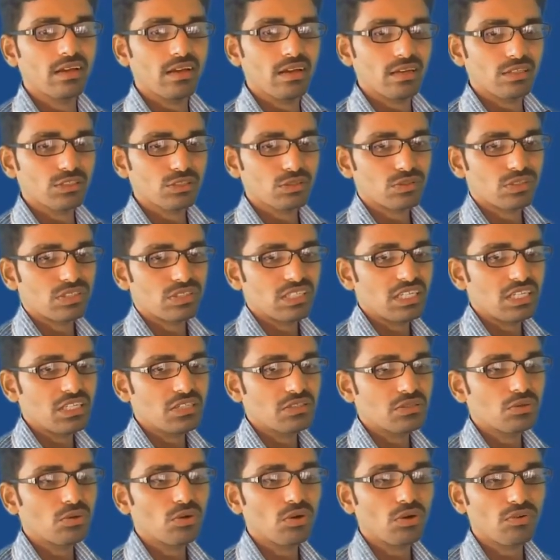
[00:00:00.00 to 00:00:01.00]
So, T is
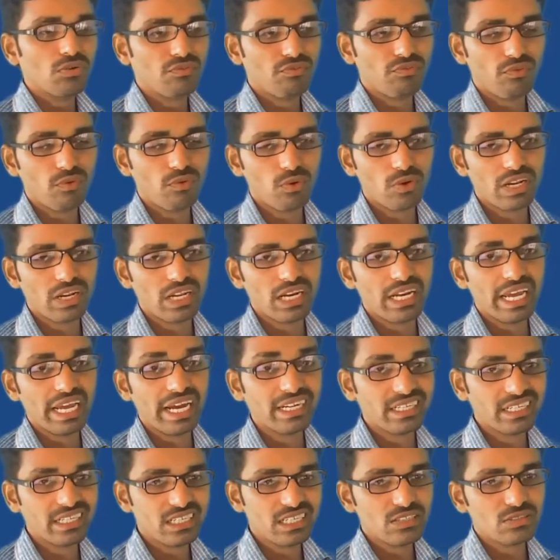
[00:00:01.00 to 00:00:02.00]
equal to 4L, at
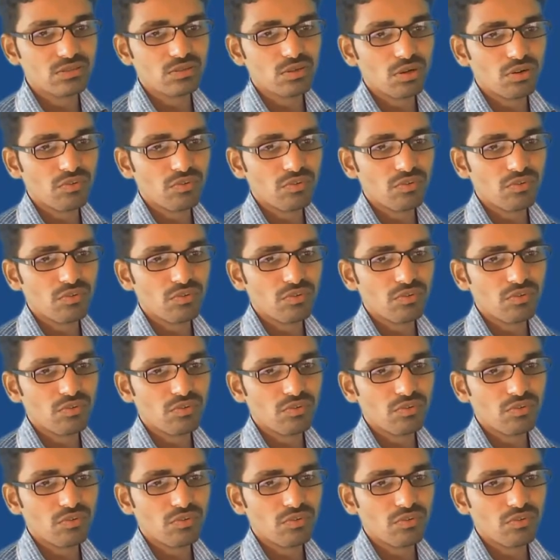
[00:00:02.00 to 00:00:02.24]
T is equal to